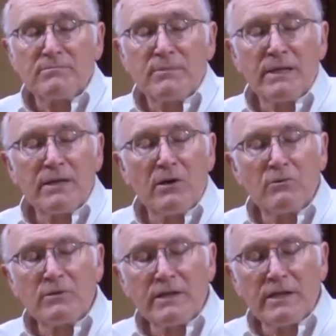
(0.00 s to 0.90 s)
be
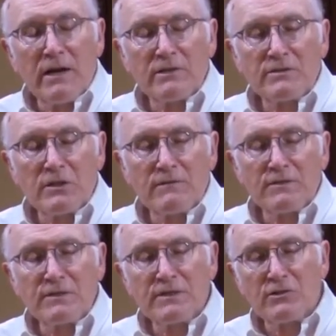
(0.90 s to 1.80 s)
holding our
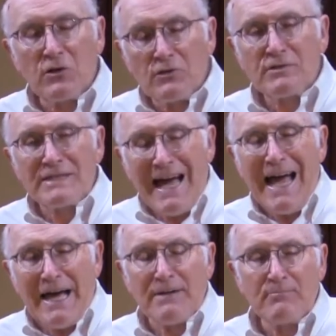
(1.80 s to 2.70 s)
services
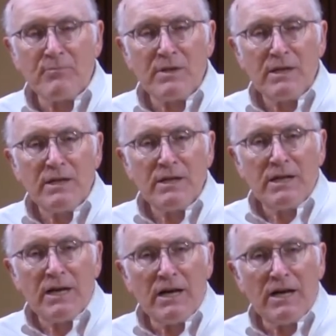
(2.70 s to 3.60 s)
online
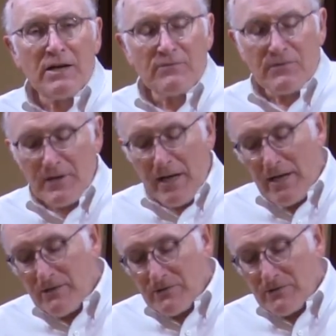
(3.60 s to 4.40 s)
for now.